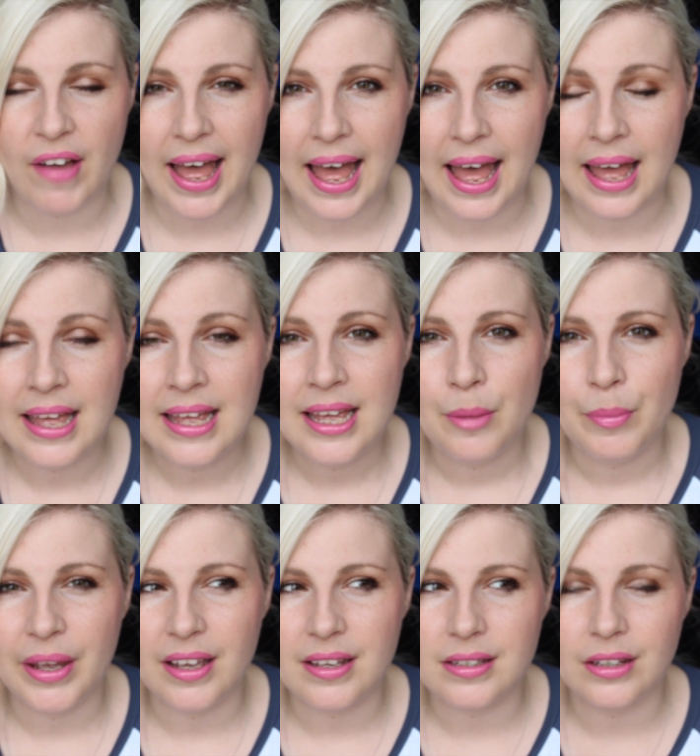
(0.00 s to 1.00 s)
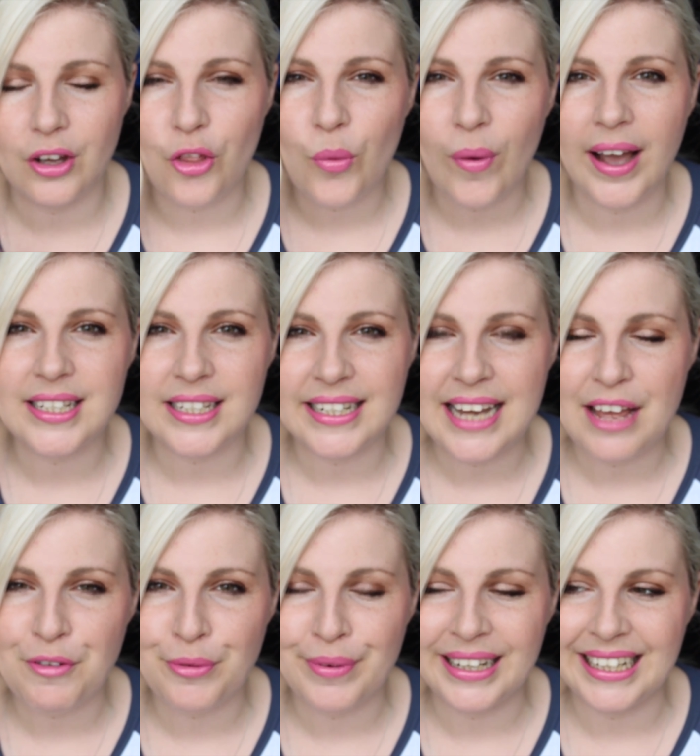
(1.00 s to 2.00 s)
fair, because otherwise I
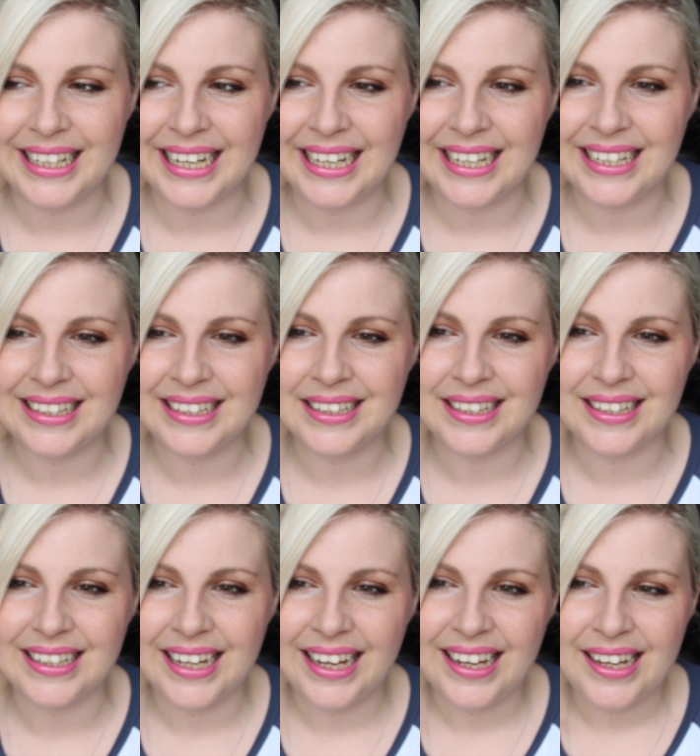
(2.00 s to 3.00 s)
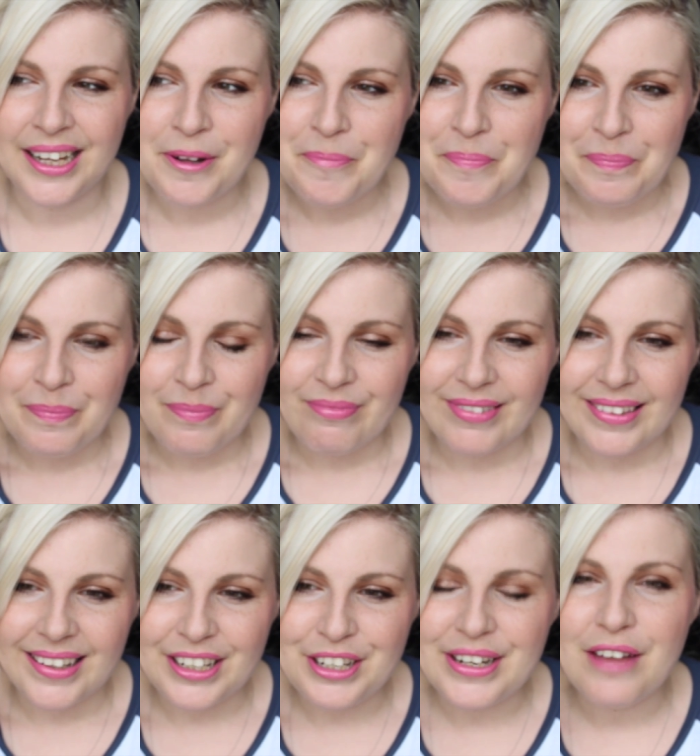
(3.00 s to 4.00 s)
never really
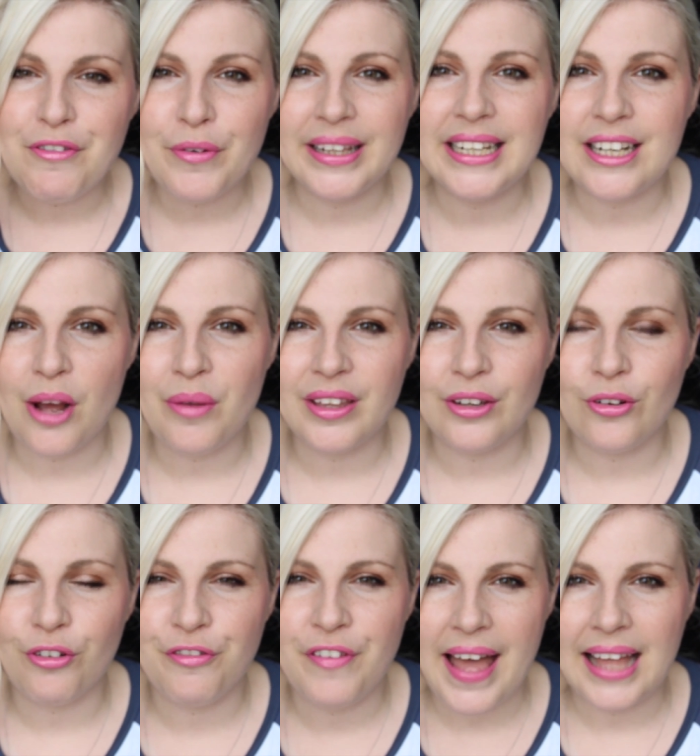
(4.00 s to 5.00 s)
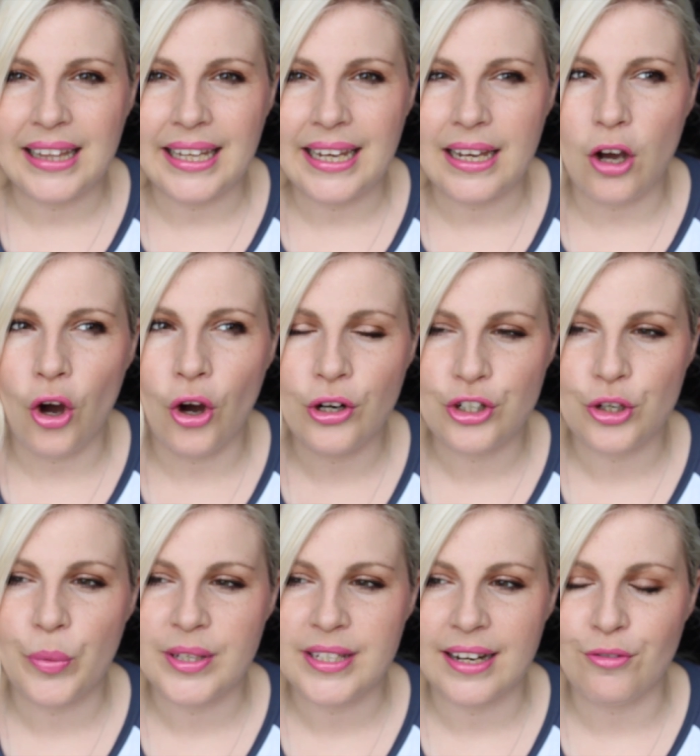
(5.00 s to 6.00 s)
you never really know that you're fairly
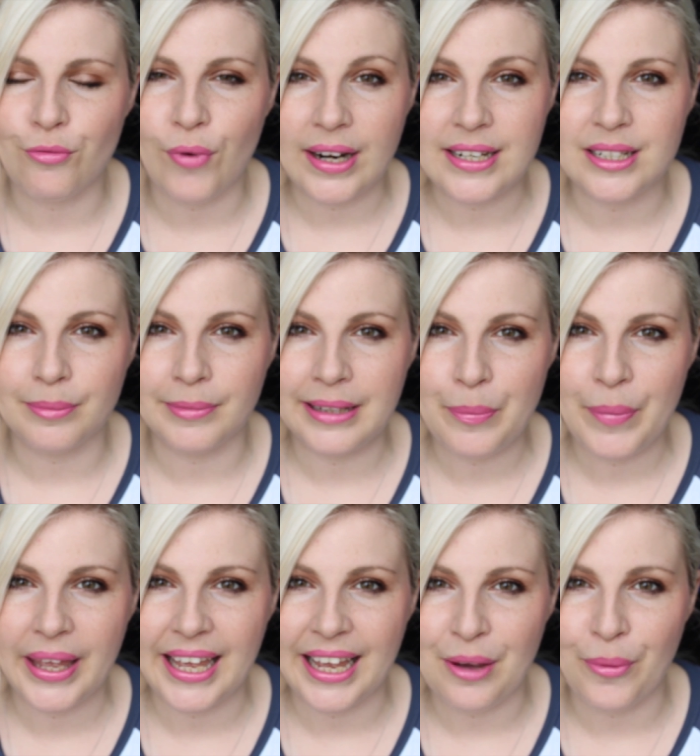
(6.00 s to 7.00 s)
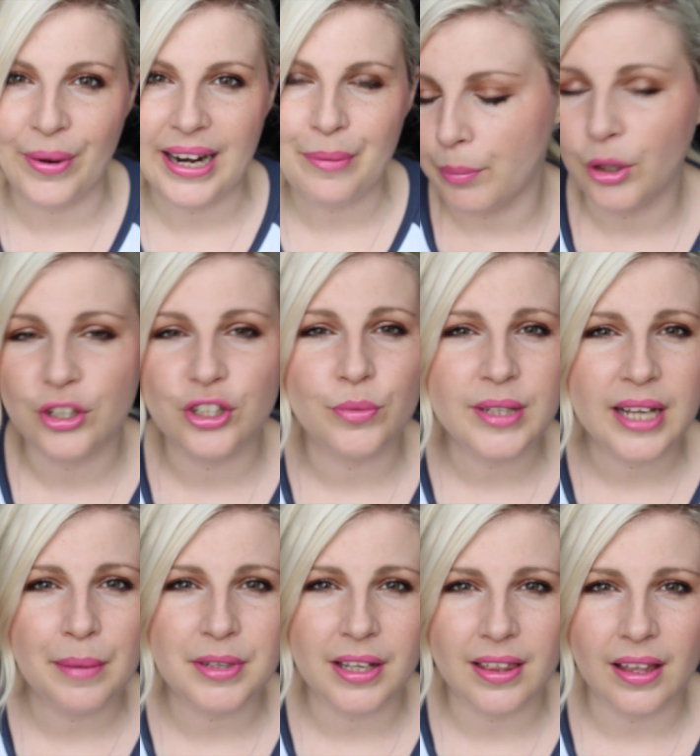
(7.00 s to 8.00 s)
100% randomly picking a winner. Plus
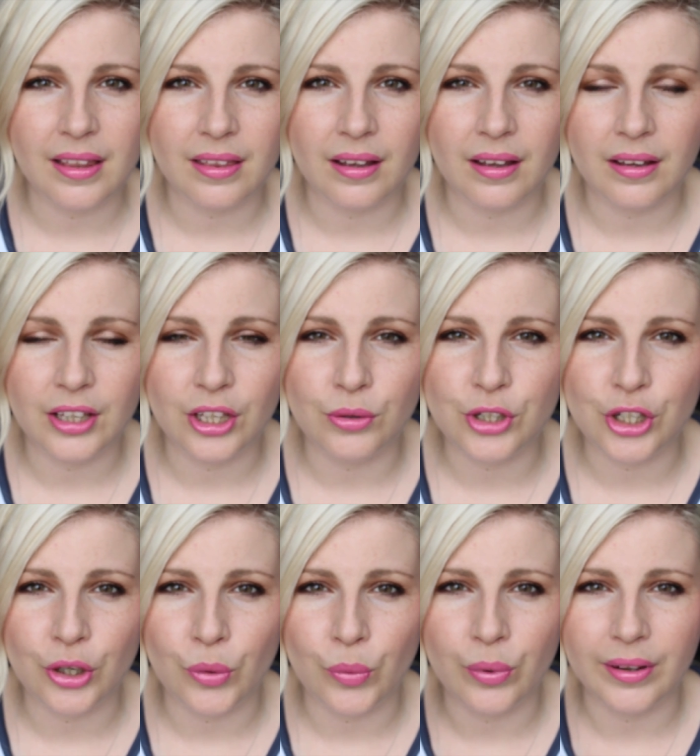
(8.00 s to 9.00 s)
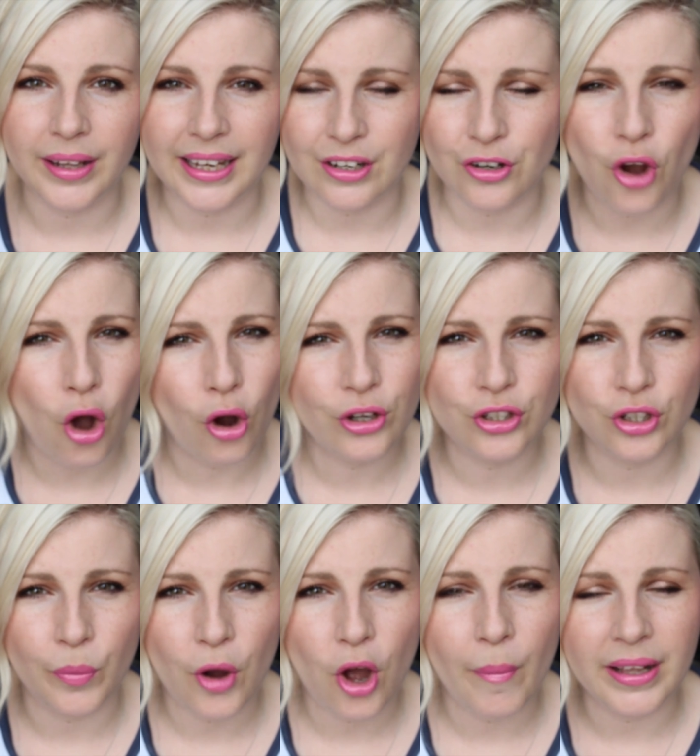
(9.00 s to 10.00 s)
sometimes I think that YouTube like knocks
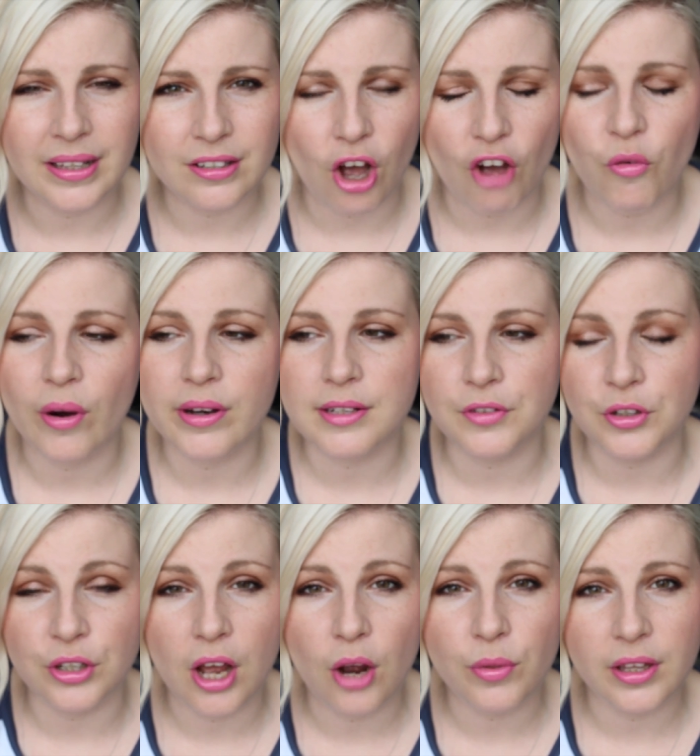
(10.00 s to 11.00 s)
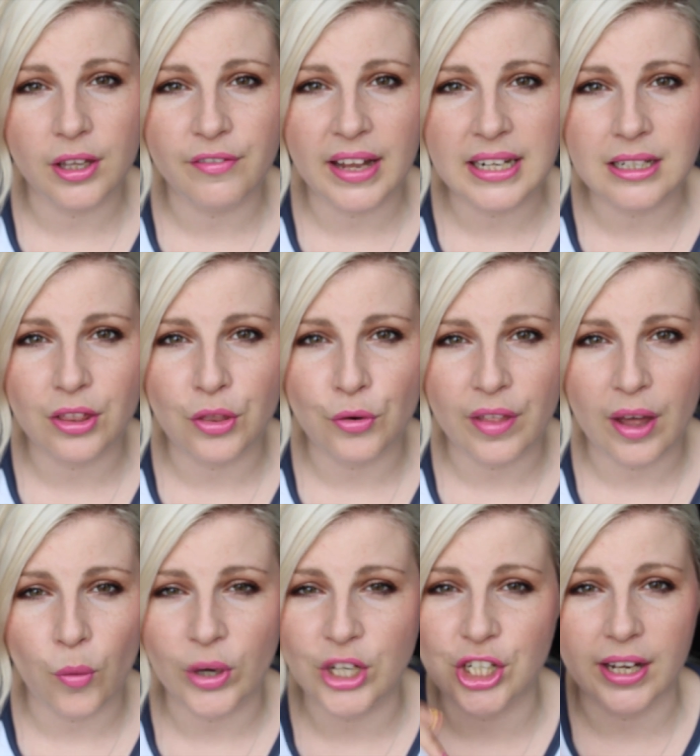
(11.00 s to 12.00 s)
some comments off, whereas if you know that you've entered through
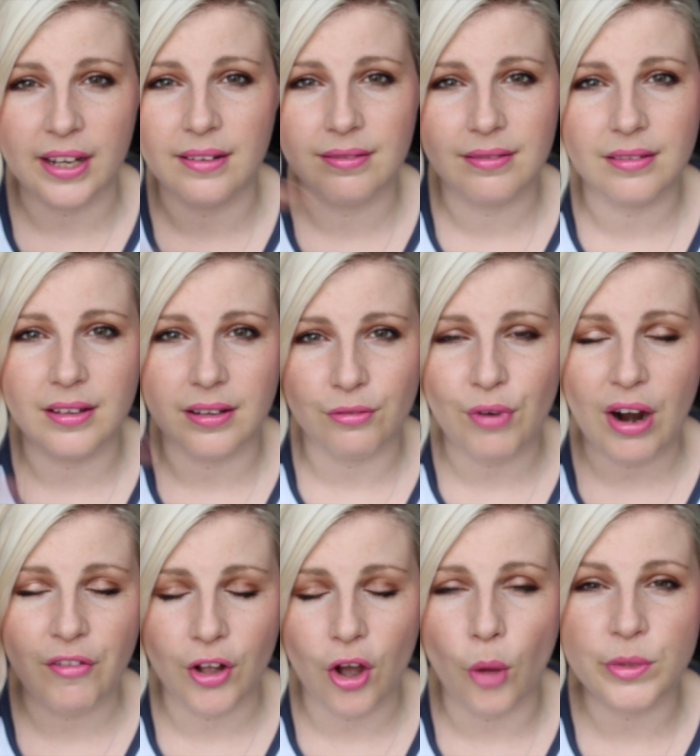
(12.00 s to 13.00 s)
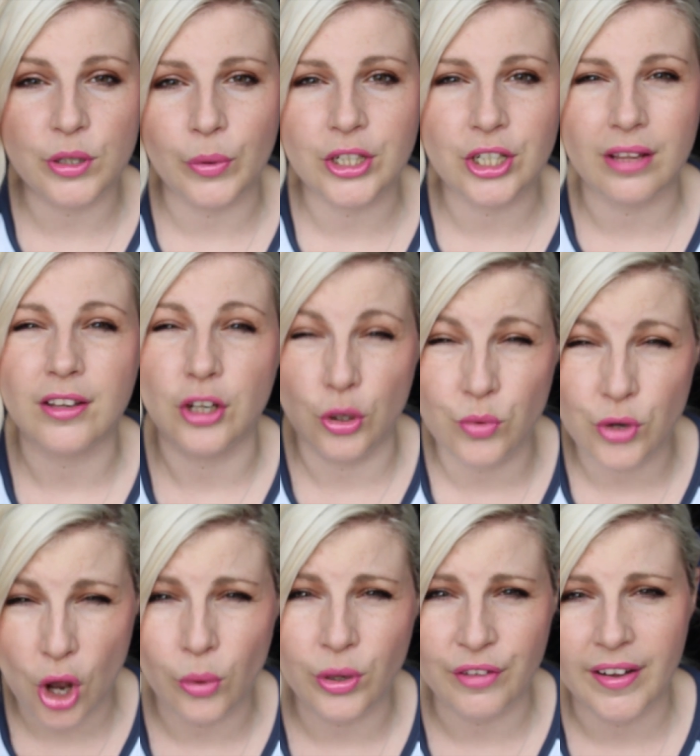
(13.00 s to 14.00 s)
that widget, the Rafflecopter widget, then you
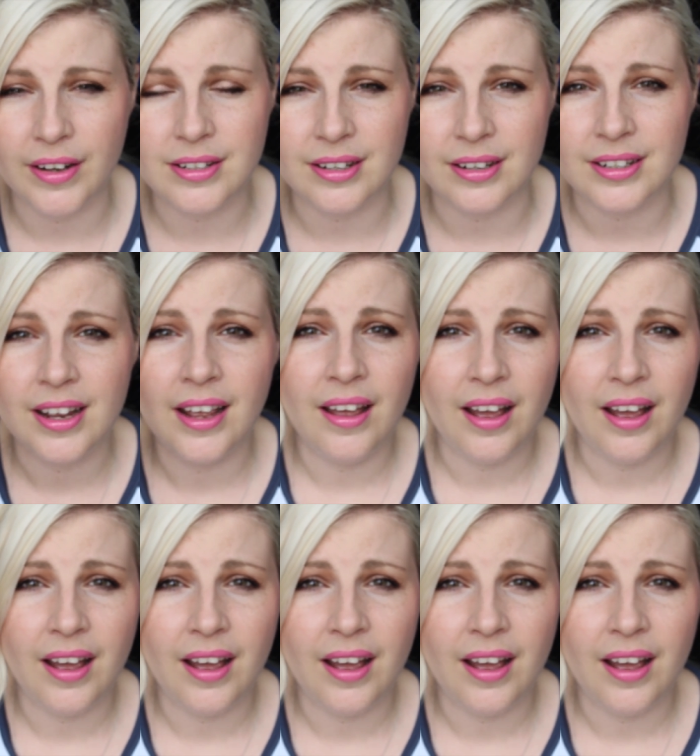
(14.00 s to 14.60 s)
know you've entered